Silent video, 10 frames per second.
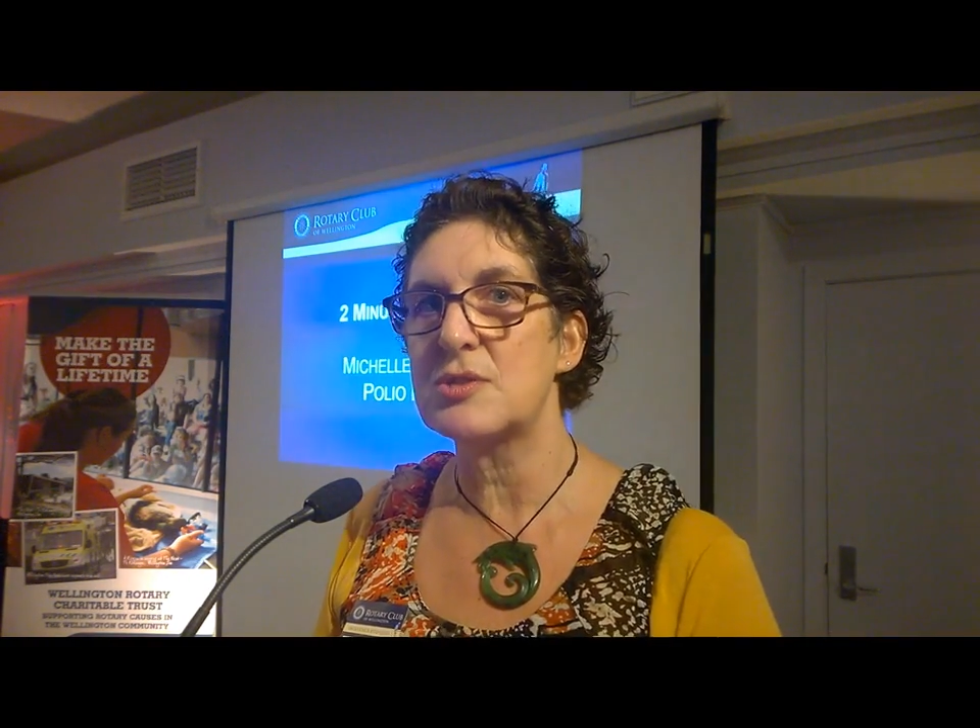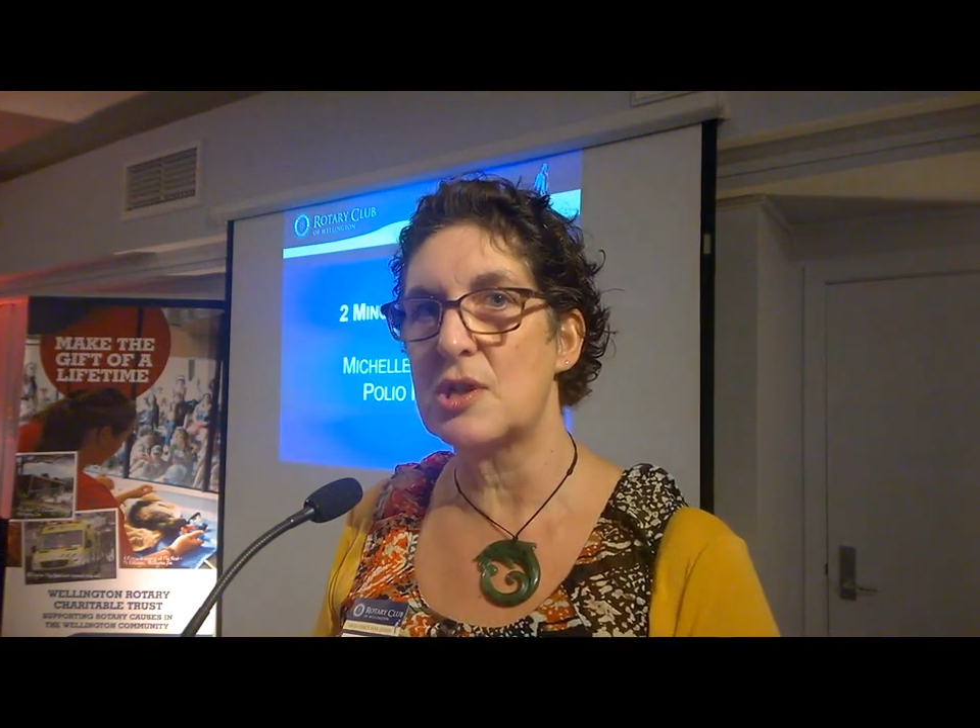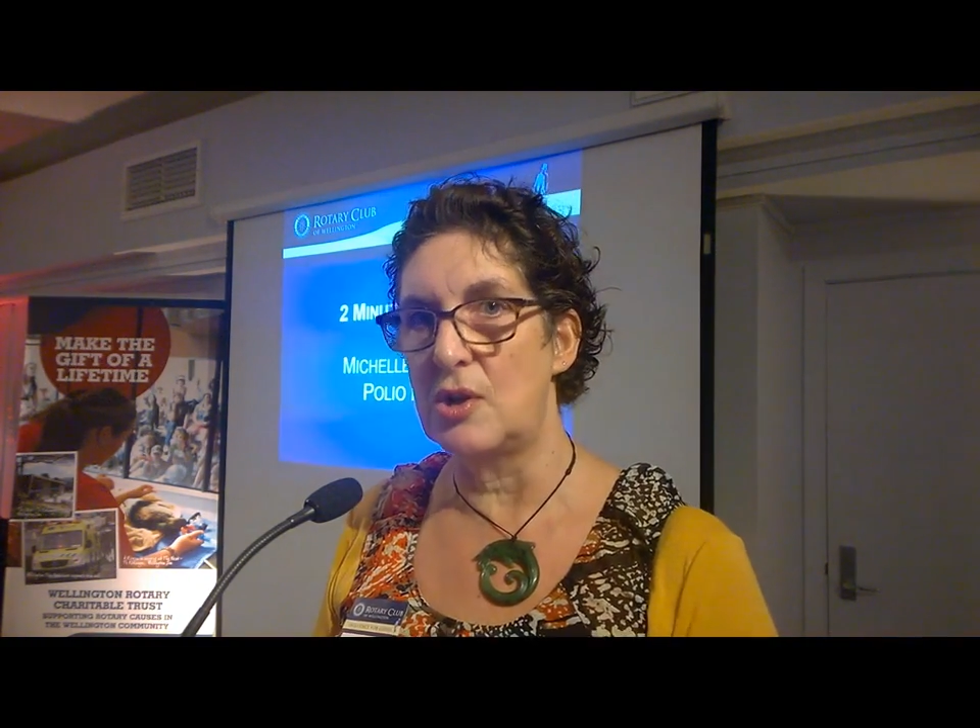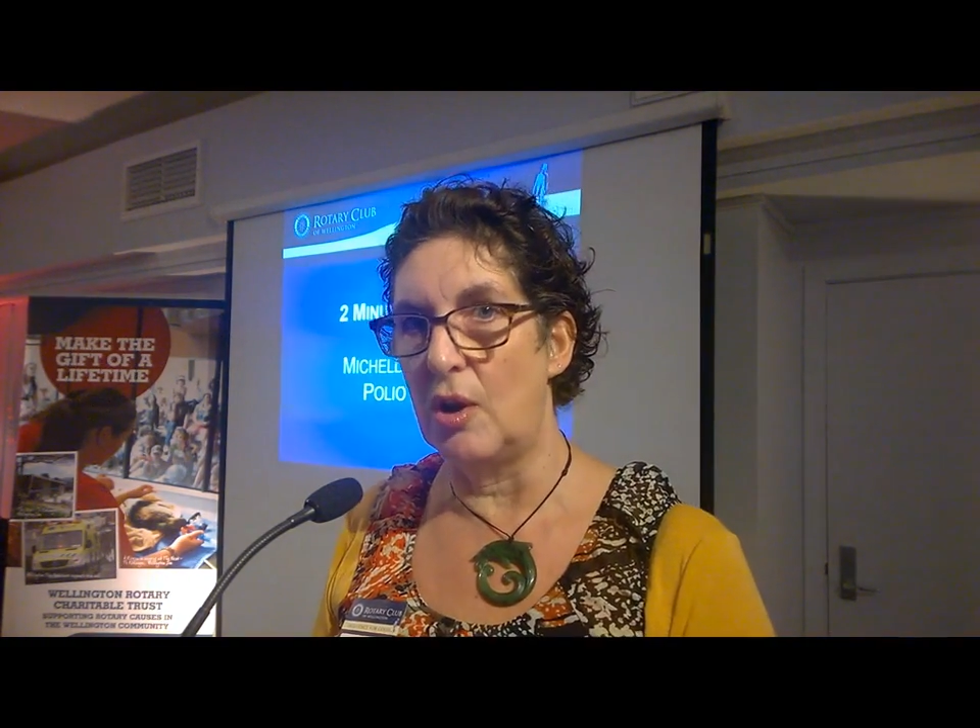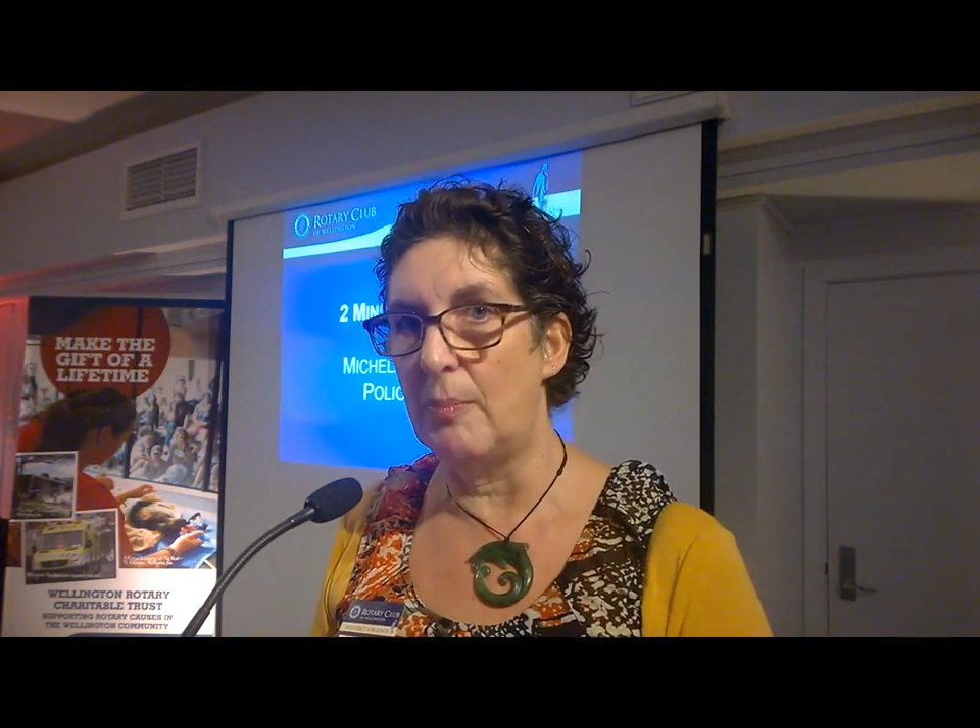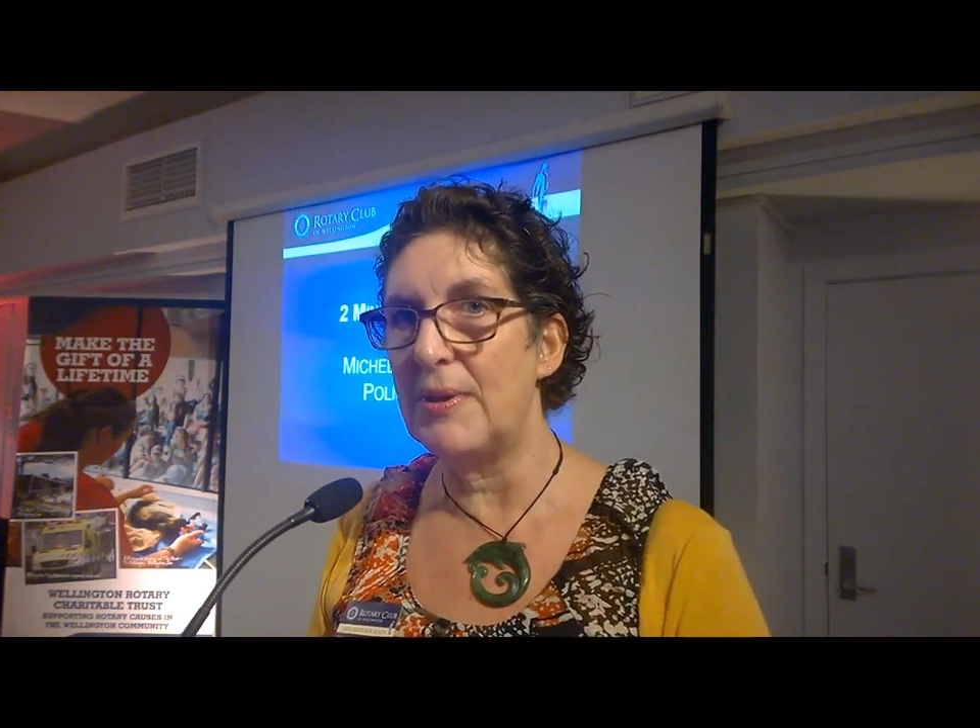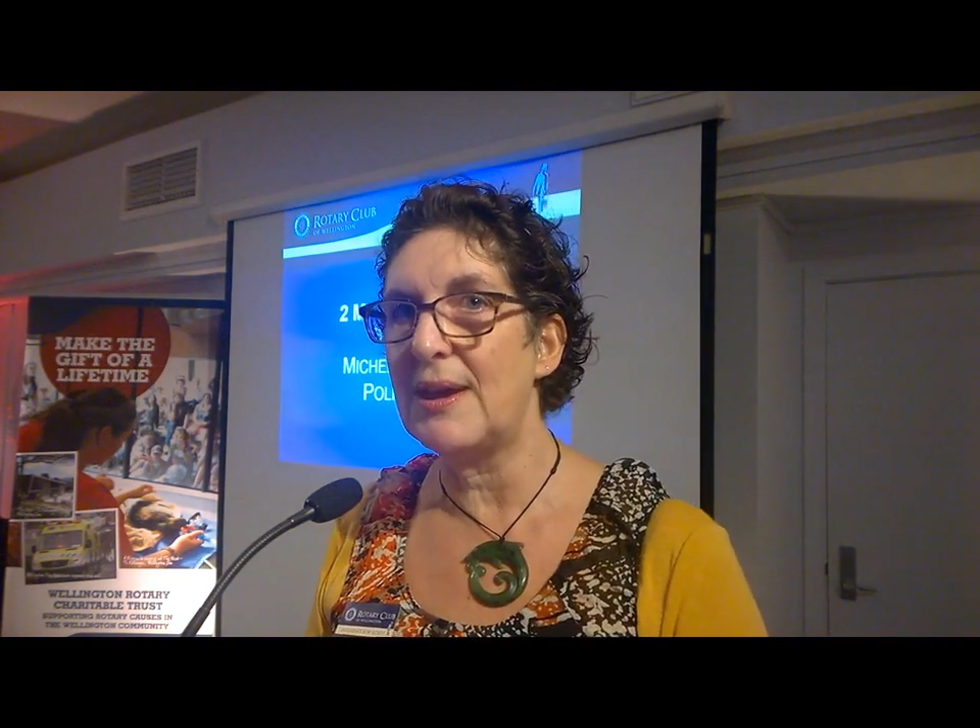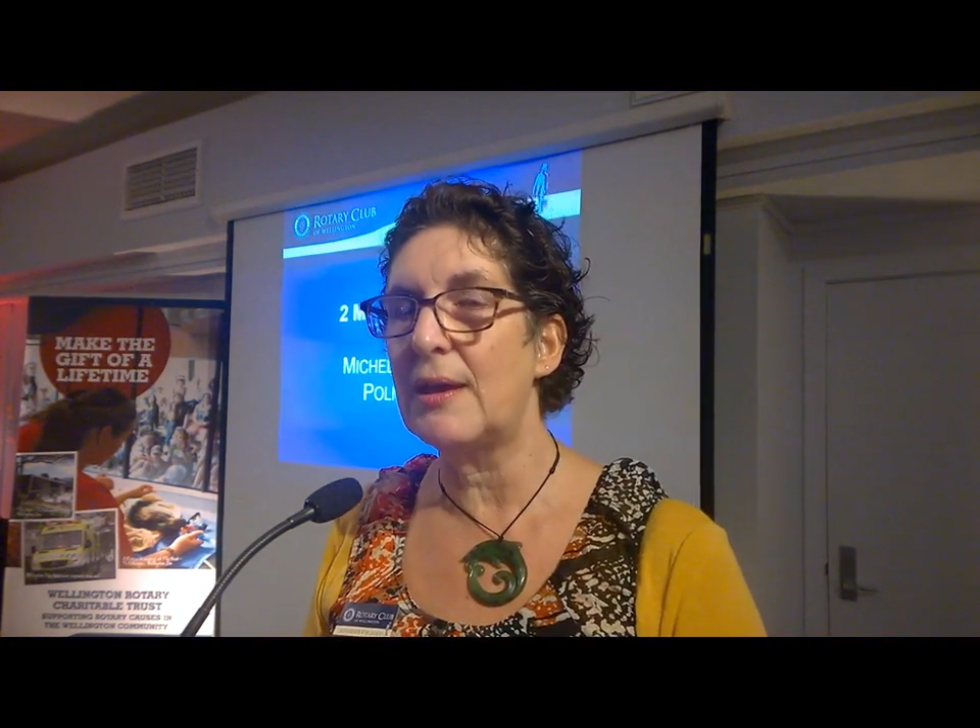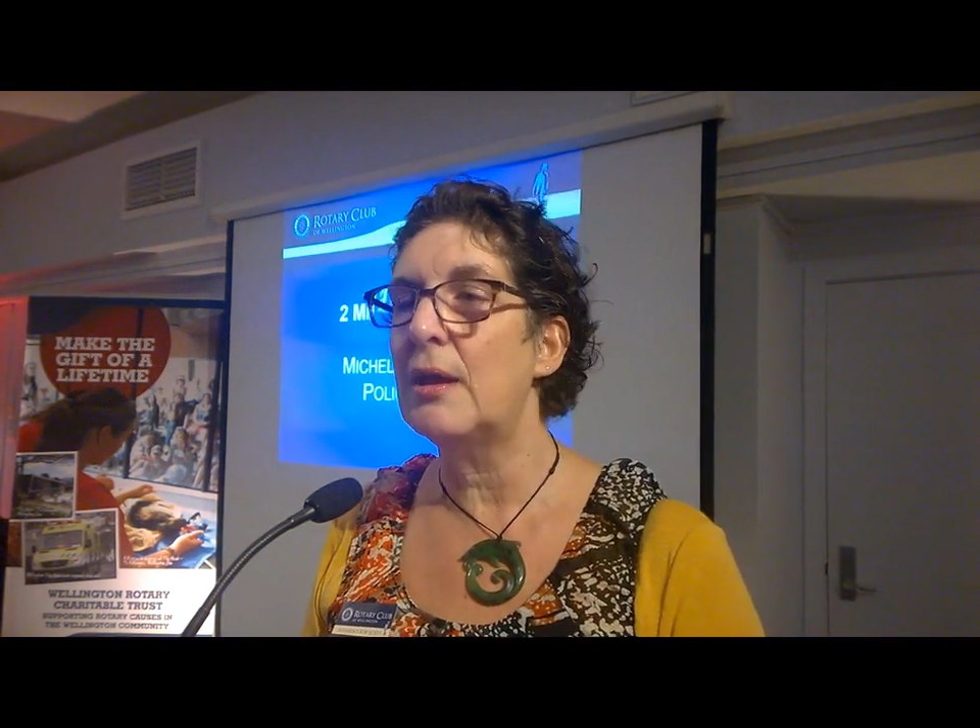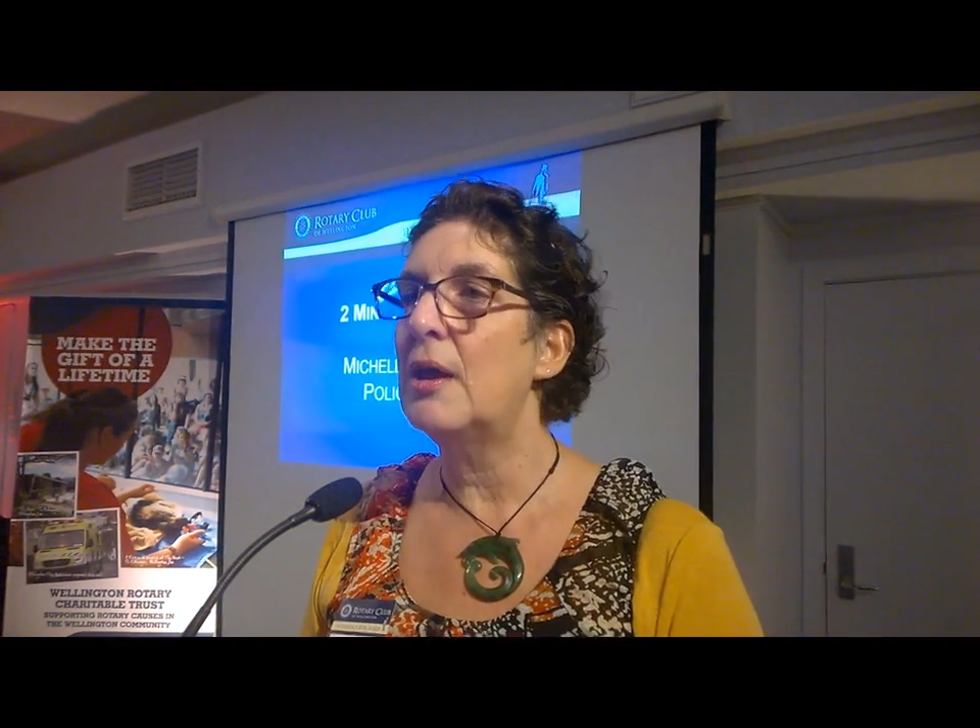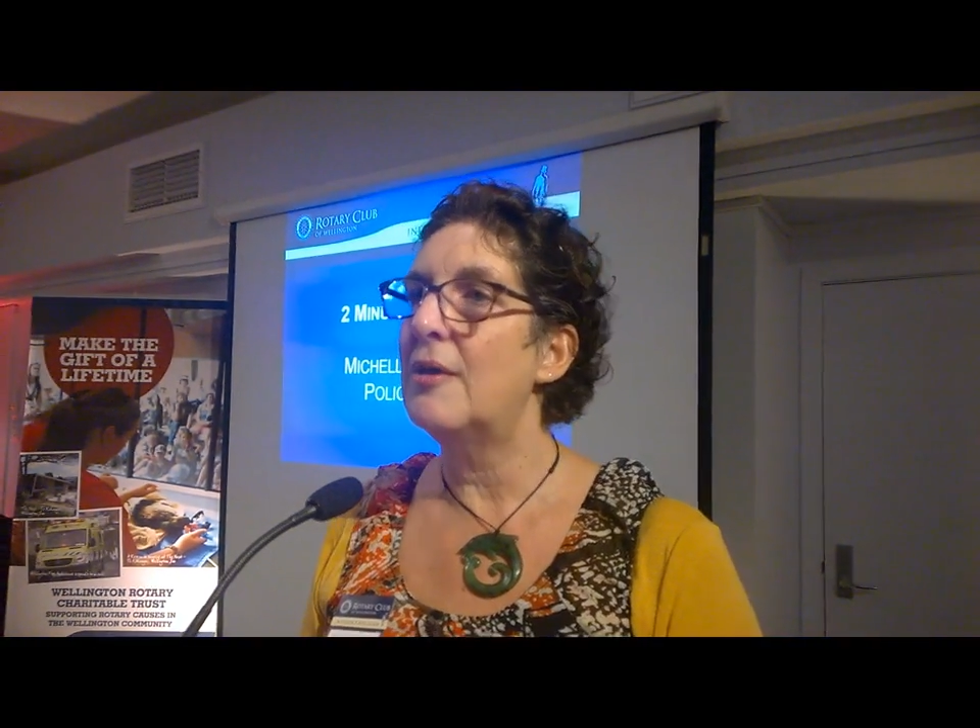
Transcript: to lobby